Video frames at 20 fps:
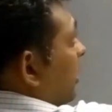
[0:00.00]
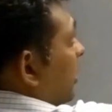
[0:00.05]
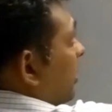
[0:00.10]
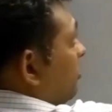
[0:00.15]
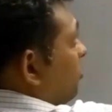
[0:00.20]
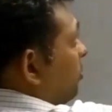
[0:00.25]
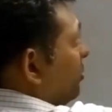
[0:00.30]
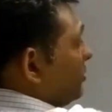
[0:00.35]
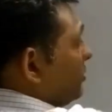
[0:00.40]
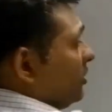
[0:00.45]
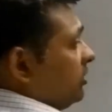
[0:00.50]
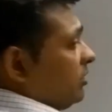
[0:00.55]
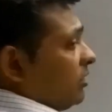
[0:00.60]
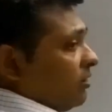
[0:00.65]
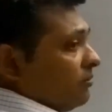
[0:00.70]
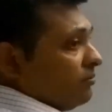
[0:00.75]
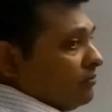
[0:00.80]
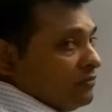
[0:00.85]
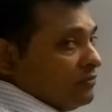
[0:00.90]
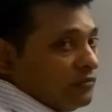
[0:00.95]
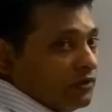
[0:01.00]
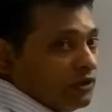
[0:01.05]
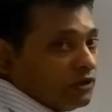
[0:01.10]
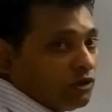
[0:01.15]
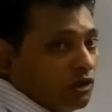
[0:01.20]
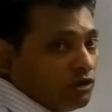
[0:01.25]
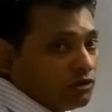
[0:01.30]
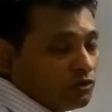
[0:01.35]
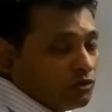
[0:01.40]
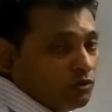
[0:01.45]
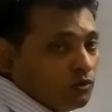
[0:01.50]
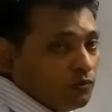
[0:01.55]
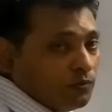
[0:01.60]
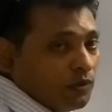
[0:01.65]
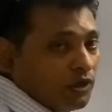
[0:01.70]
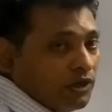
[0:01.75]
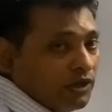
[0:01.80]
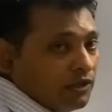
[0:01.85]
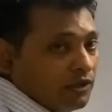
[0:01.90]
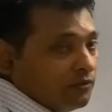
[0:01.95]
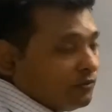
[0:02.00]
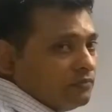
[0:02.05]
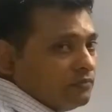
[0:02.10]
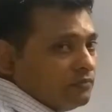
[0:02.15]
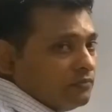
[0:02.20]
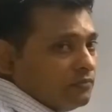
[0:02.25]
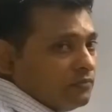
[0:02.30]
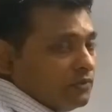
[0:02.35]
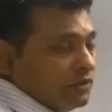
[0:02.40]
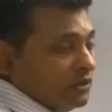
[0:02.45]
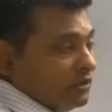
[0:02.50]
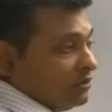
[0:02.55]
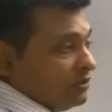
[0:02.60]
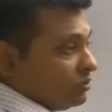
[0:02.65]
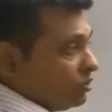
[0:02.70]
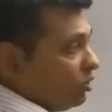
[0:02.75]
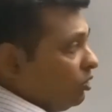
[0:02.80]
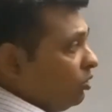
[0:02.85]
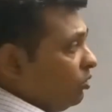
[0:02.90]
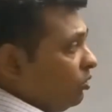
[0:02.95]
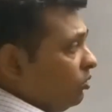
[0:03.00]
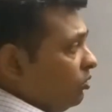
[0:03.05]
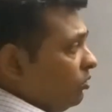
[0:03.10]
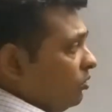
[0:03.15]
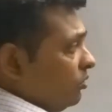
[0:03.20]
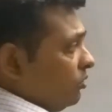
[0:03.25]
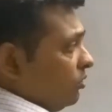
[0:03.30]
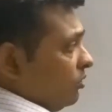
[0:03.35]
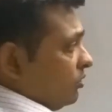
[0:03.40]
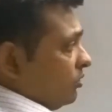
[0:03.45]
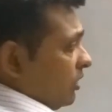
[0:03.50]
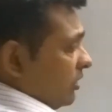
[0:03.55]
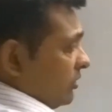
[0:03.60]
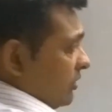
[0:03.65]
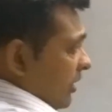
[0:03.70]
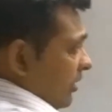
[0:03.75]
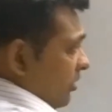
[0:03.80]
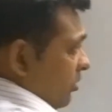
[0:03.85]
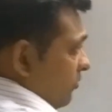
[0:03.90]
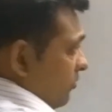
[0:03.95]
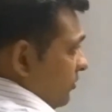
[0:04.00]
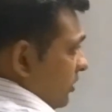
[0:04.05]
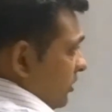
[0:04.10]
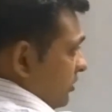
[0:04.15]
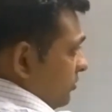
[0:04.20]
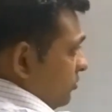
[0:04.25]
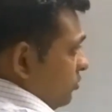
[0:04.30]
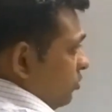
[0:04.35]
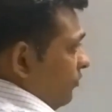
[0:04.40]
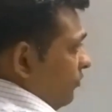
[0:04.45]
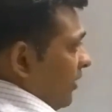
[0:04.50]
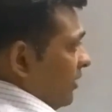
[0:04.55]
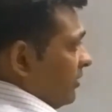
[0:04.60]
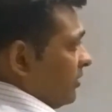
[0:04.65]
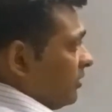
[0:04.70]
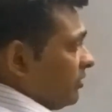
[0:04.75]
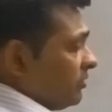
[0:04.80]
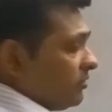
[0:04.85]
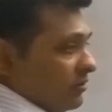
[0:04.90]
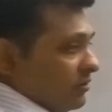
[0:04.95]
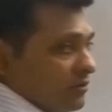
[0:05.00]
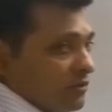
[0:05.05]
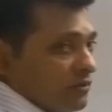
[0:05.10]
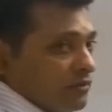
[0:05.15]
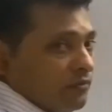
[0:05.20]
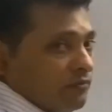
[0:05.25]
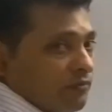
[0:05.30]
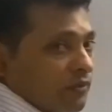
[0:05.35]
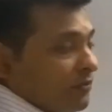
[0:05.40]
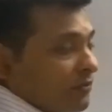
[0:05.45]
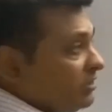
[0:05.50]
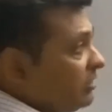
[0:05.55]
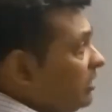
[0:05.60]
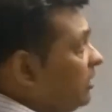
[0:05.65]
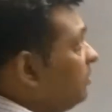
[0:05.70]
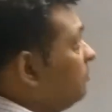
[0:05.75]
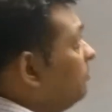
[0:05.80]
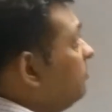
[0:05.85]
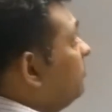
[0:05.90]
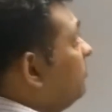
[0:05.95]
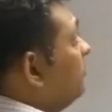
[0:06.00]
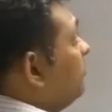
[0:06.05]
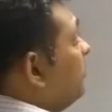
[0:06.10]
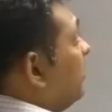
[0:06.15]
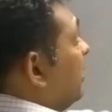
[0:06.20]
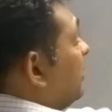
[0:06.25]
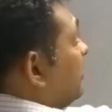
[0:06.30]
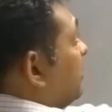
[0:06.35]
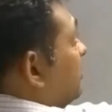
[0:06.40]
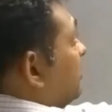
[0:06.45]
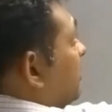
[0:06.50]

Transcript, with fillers: and constant term is also positive, so the sign of these two factors will be same as